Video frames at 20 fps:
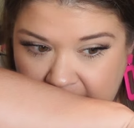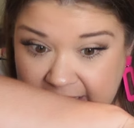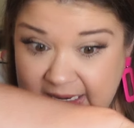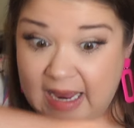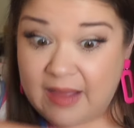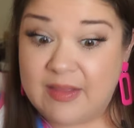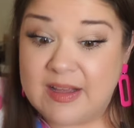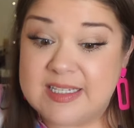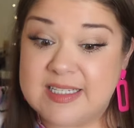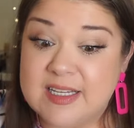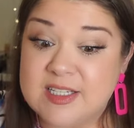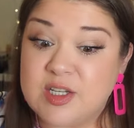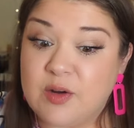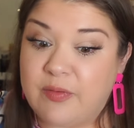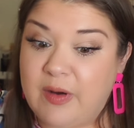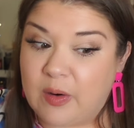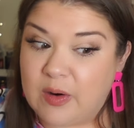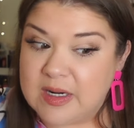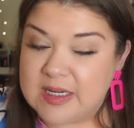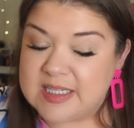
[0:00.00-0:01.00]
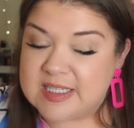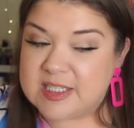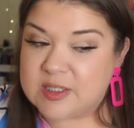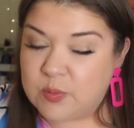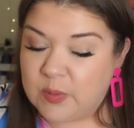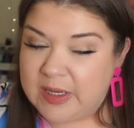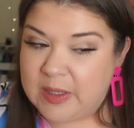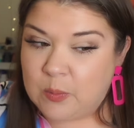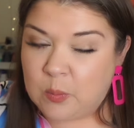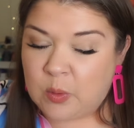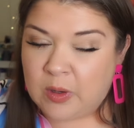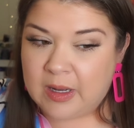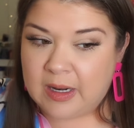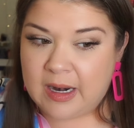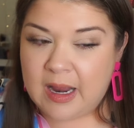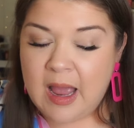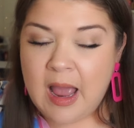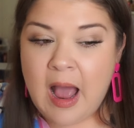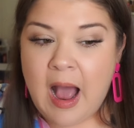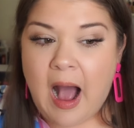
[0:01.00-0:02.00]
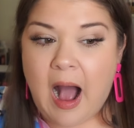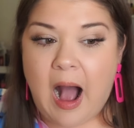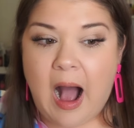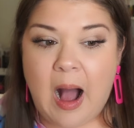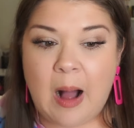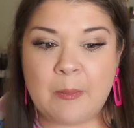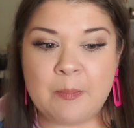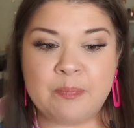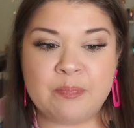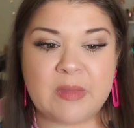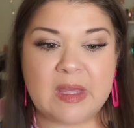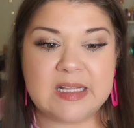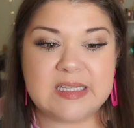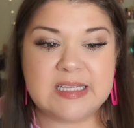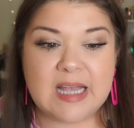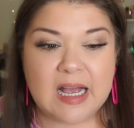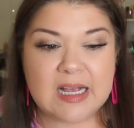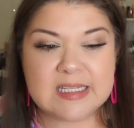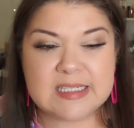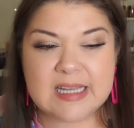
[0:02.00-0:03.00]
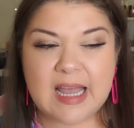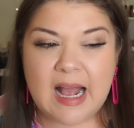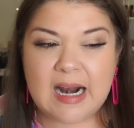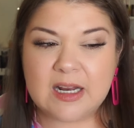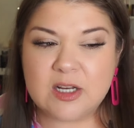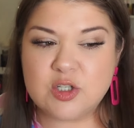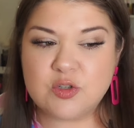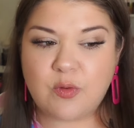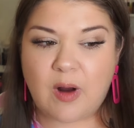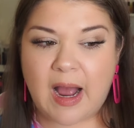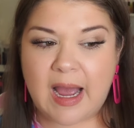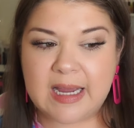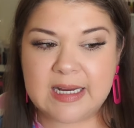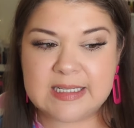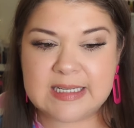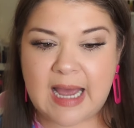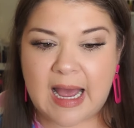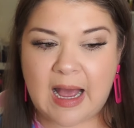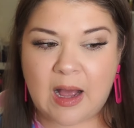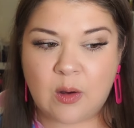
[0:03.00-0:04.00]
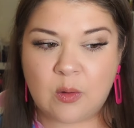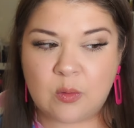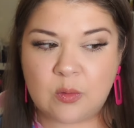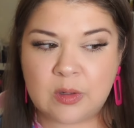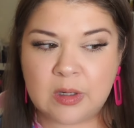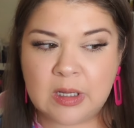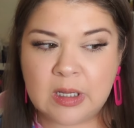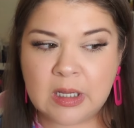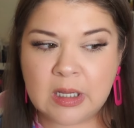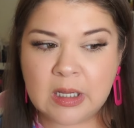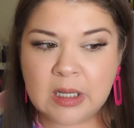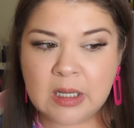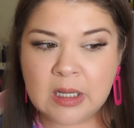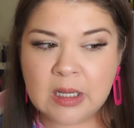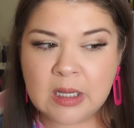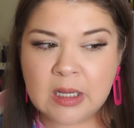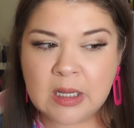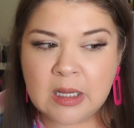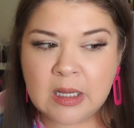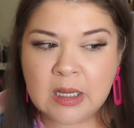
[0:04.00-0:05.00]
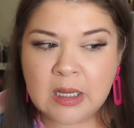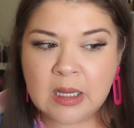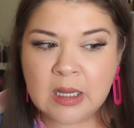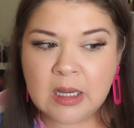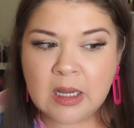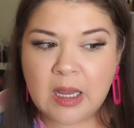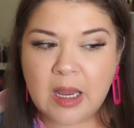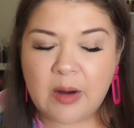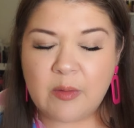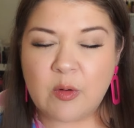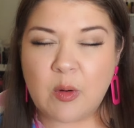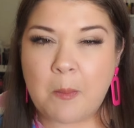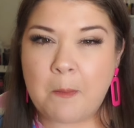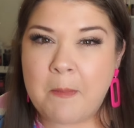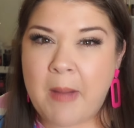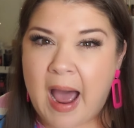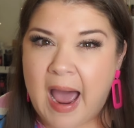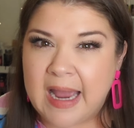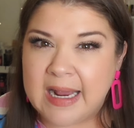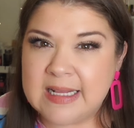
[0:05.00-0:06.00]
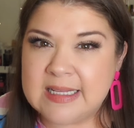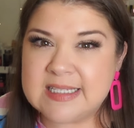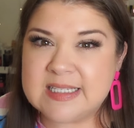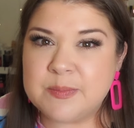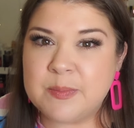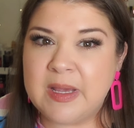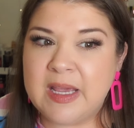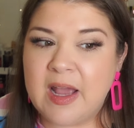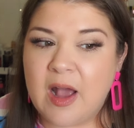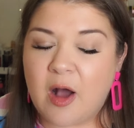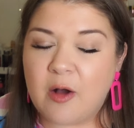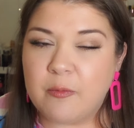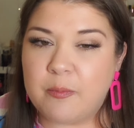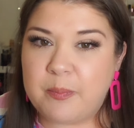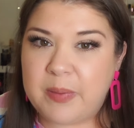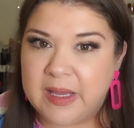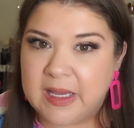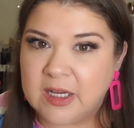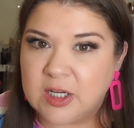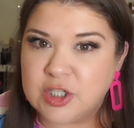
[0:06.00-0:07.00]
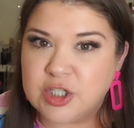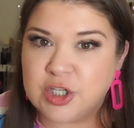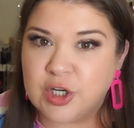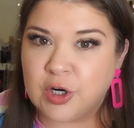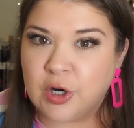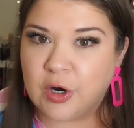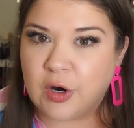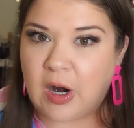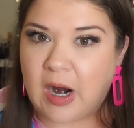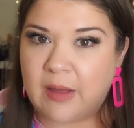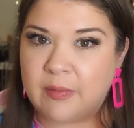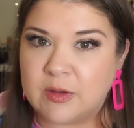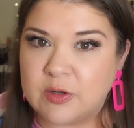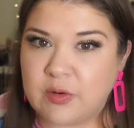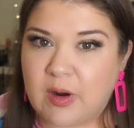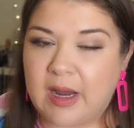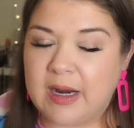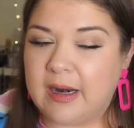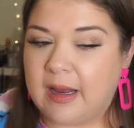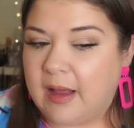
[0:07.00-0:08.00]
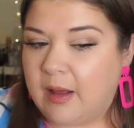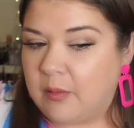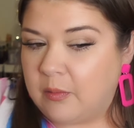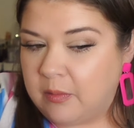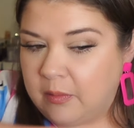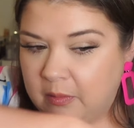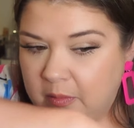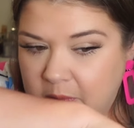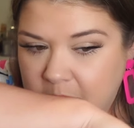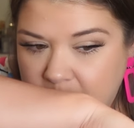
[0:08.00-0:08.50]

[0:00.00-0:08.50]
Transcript: Yeah, this is a very sweet one. It does kind of dry down. It reminds me of Pink Sugar on the dry down.